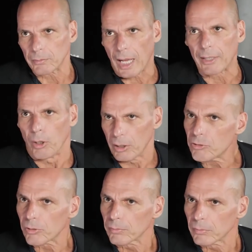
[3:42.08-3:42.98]

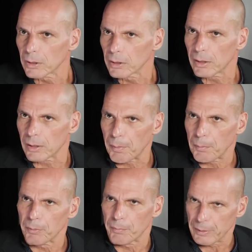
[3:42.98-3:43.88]
acknowledged that the
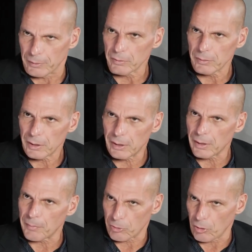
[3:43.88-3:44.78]
people of Britain, in
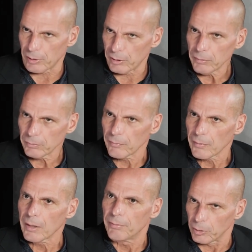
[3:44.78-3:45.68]
their majority,
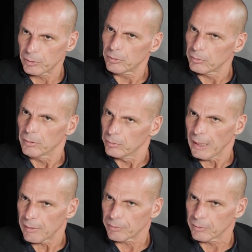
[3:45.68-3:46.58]
voted to
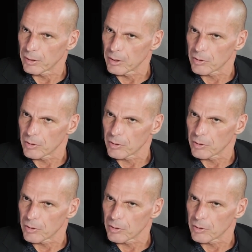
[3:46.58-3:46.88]
leave. Mm-hmm.